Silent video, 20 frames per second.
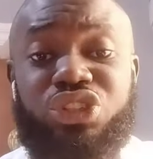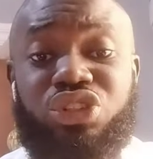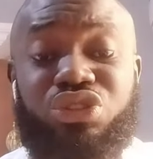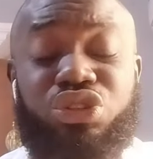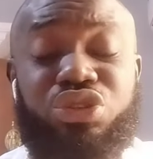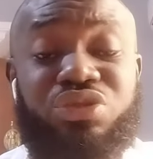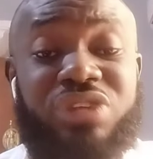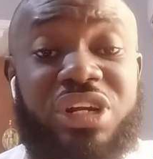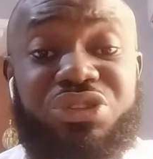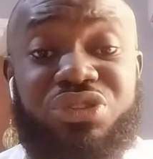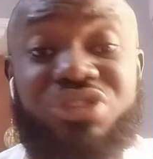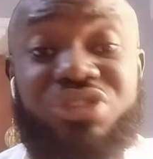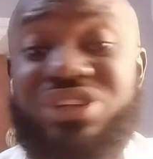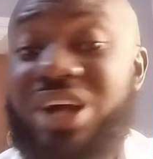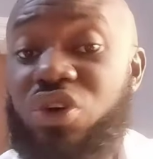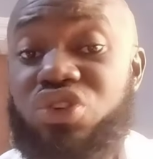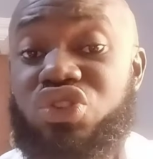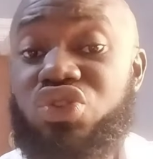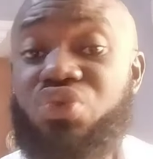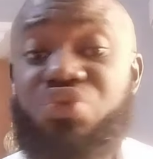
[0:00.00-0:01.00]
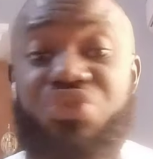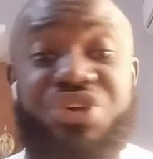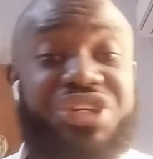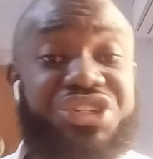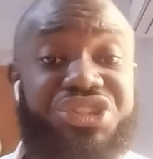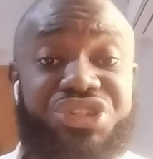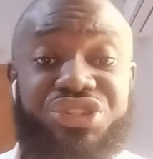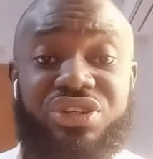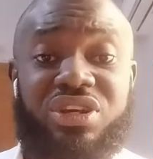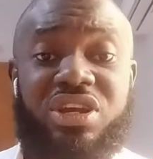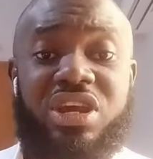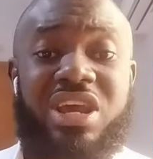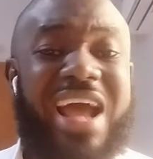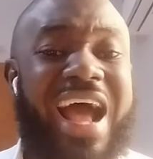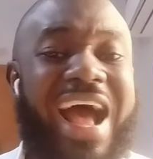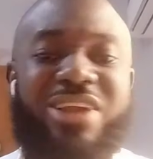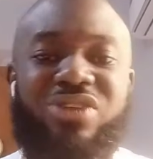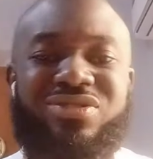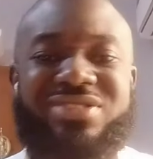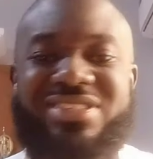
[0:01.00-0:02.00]
children are also rich.
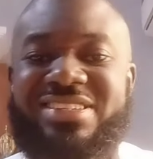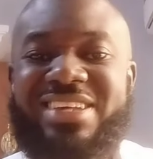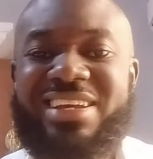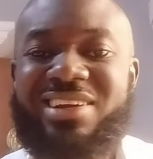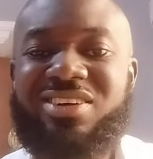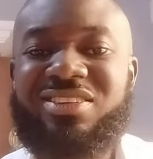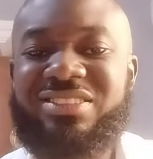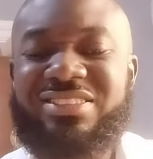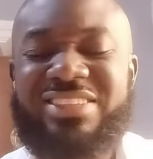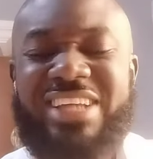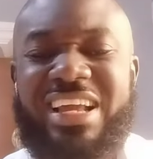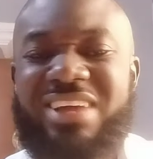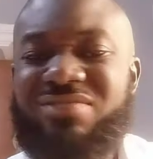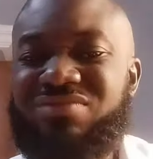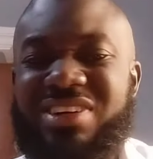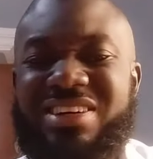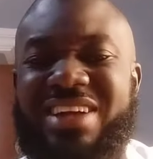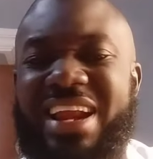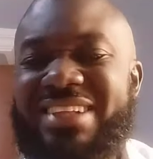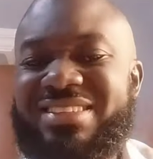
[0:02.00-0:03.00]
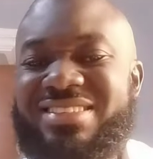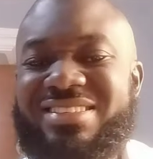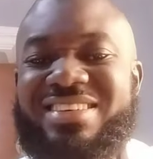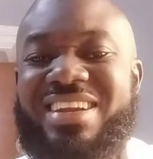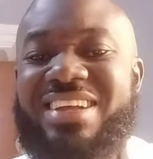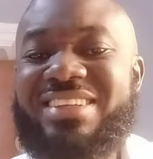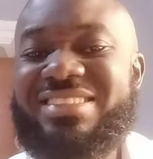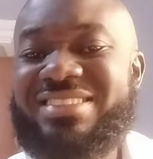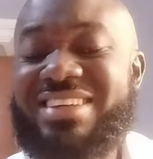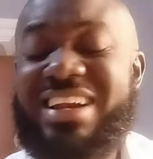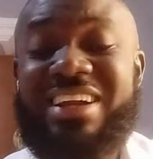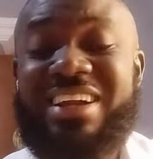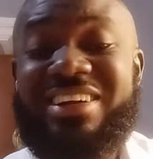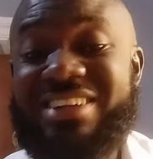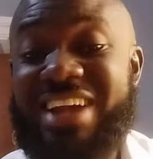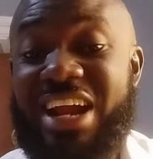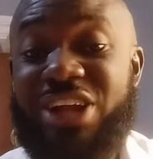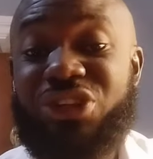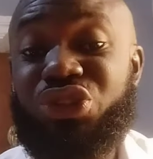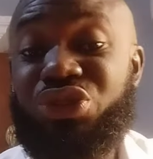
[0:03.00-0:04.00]
I don't think the
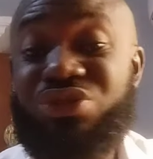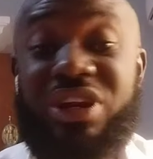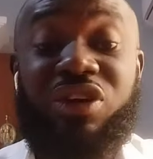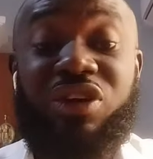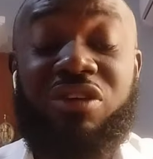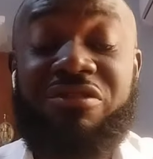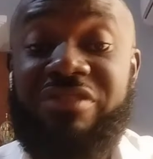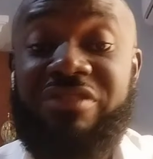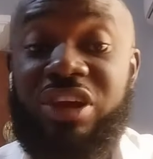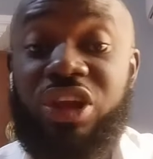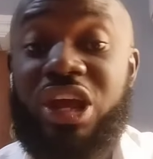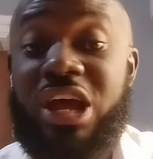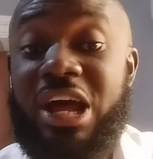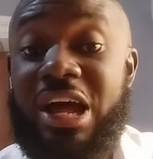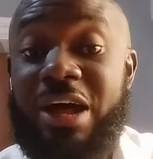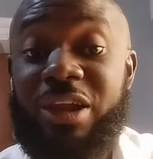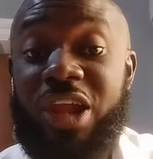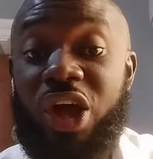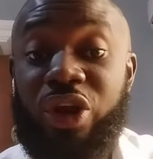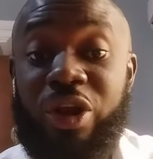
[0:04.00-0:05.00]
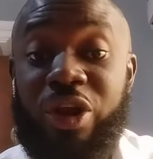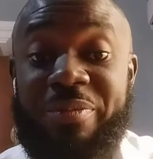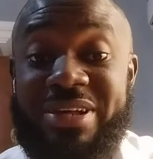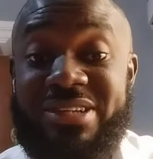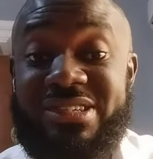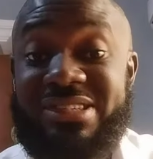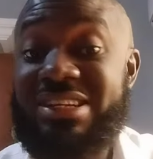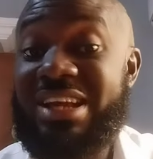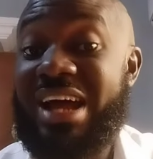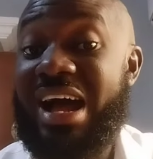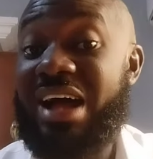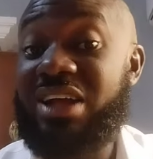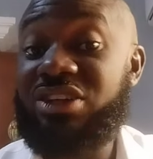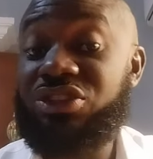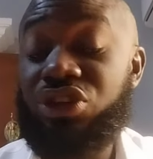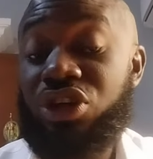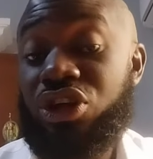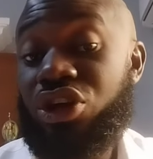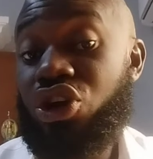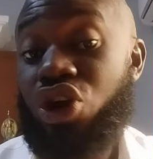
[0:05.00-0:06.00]
great-grandchildren of Lionel Messi
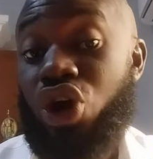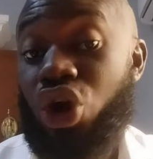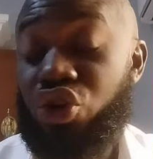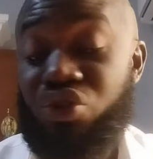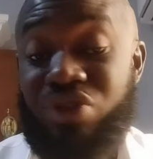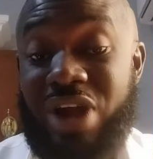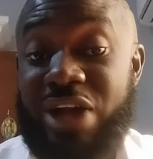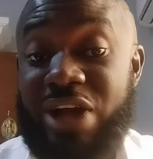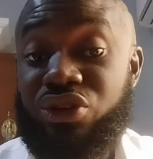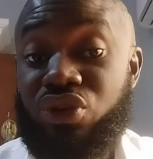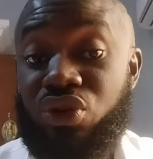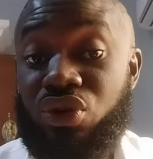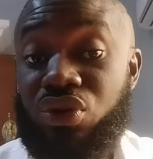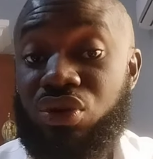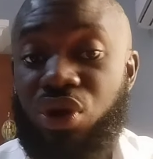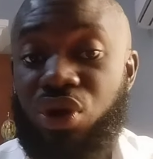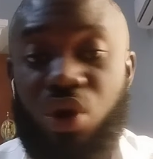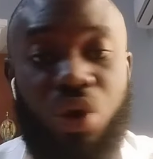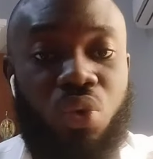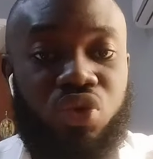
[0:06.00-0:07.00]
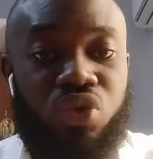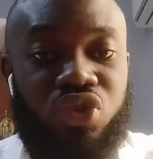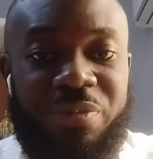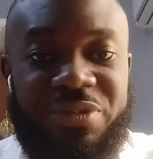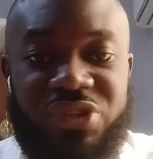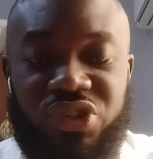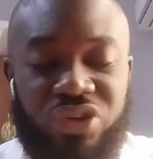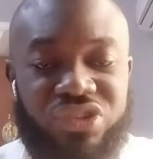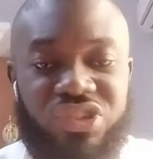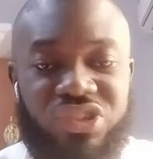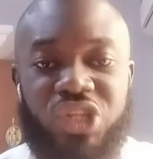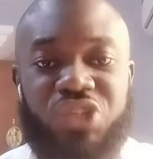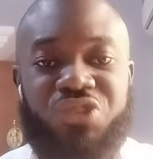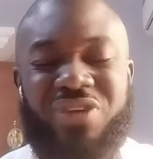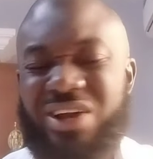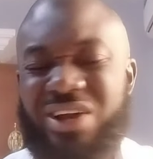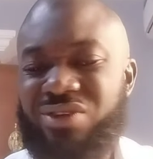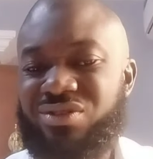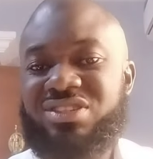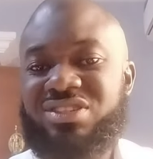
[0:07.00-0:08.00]
and Ronaldo would not be
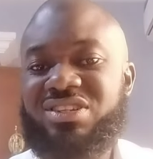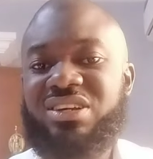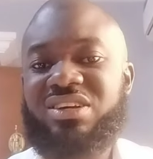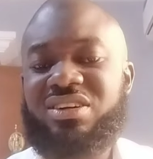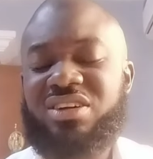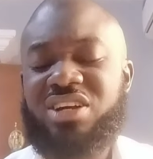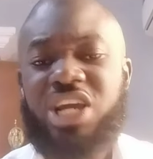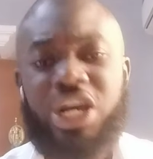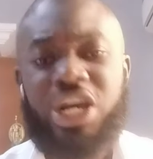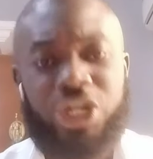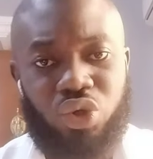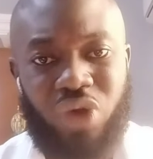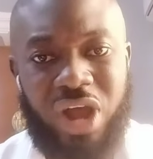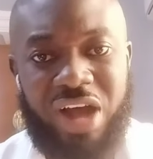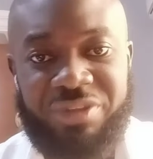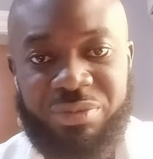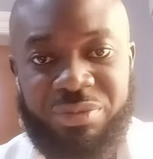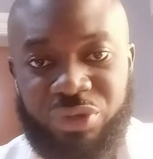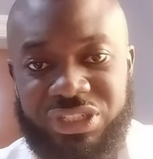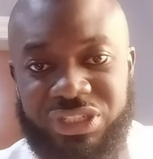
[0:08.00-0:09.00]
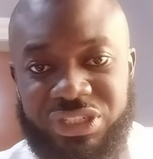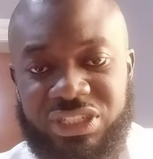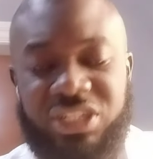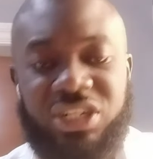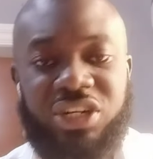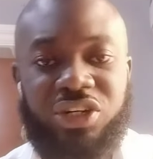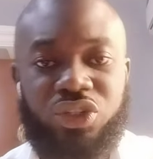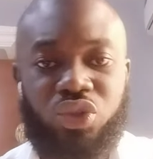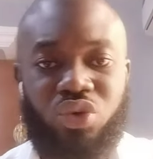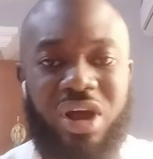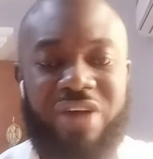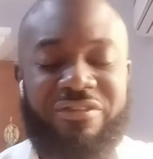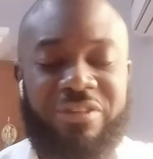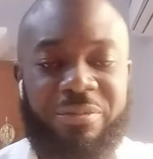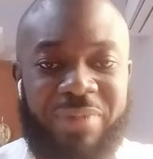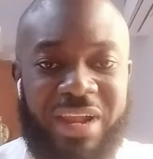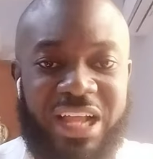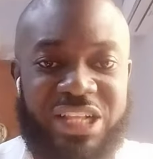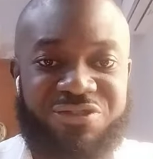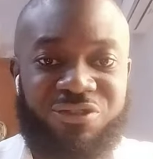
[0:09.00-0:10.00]
successful. I don't think. They'll have the money, they'll have the
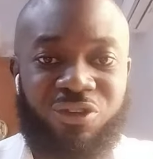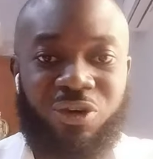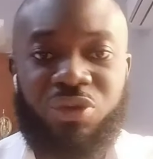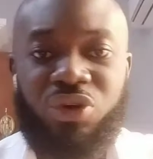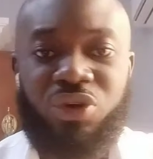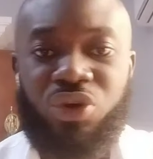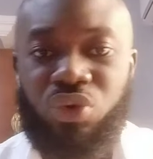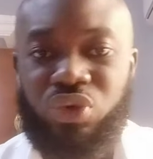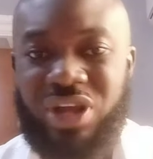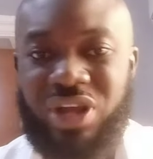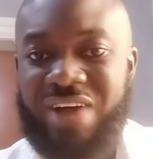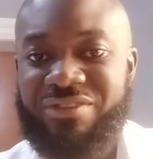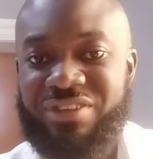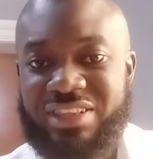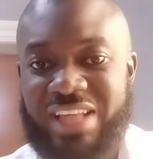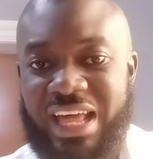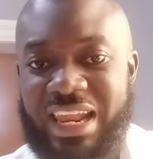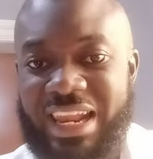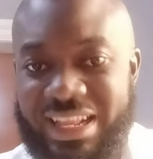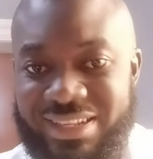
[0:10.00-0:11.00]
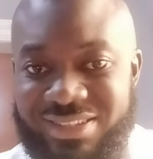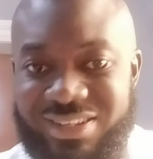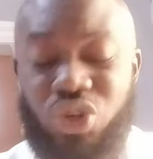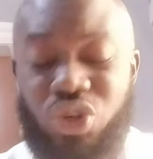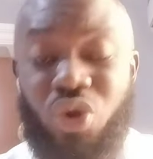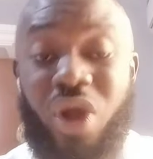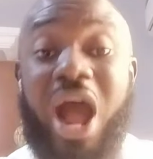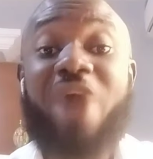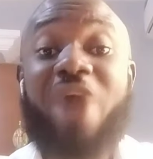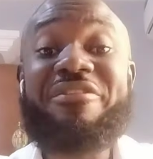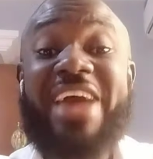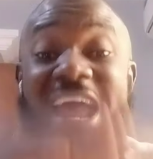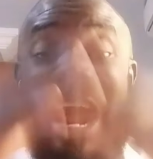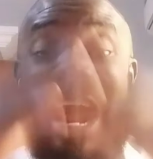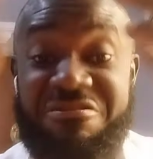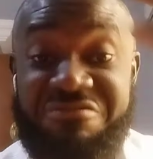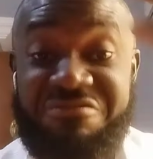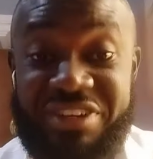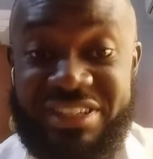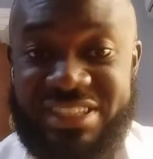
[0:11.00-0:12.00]
platform, they'll have the talent, they'll have
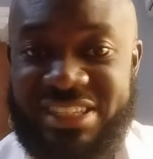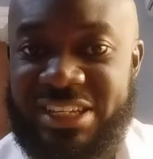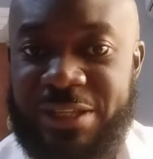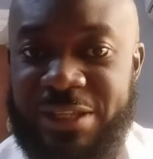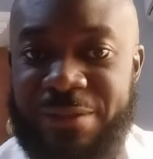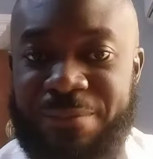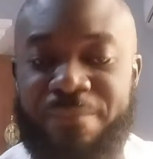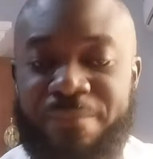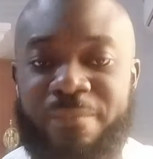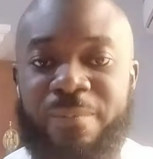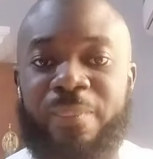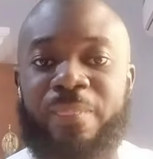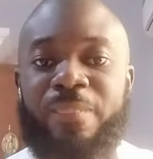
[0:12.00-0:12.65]
everything.